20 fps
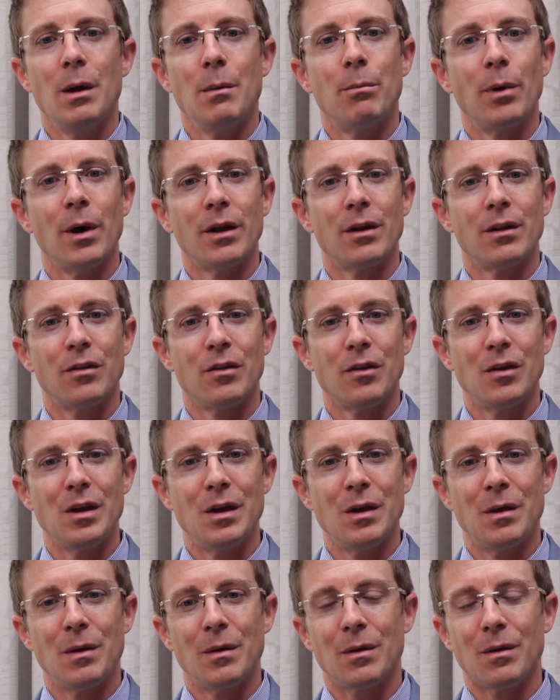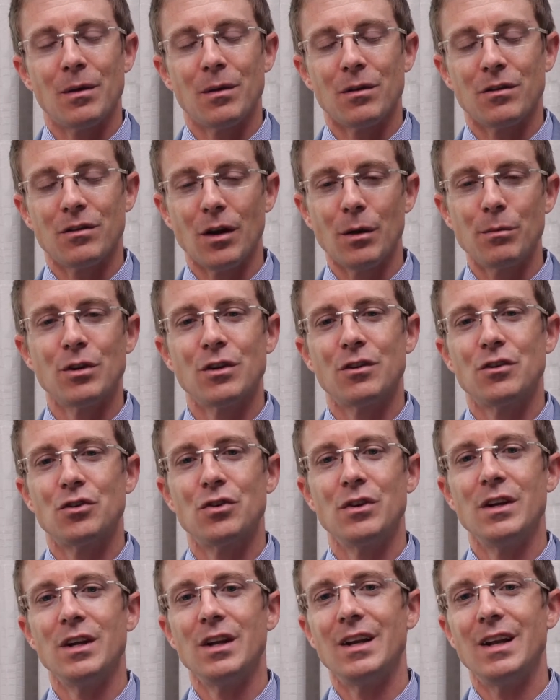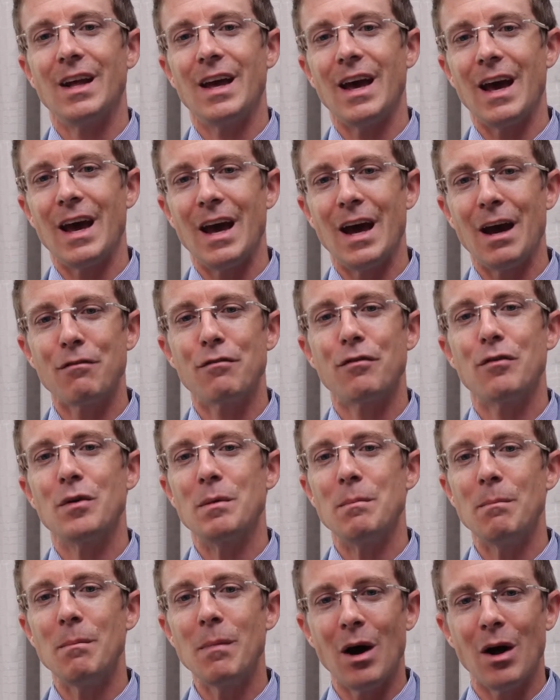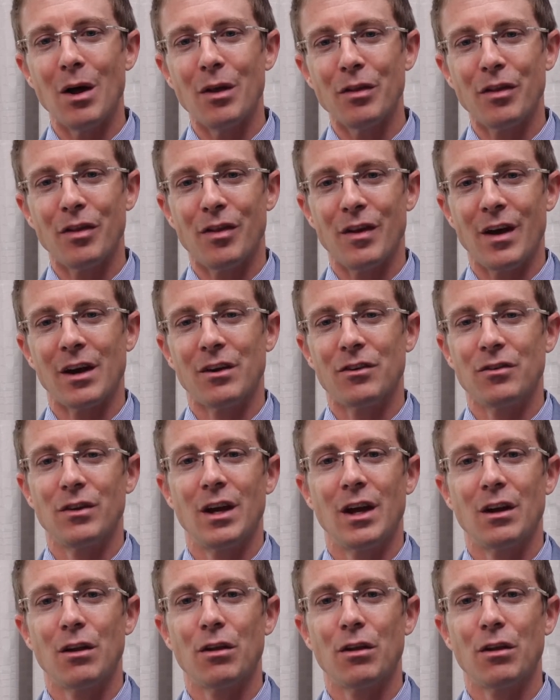but the subjects treated every month actually had a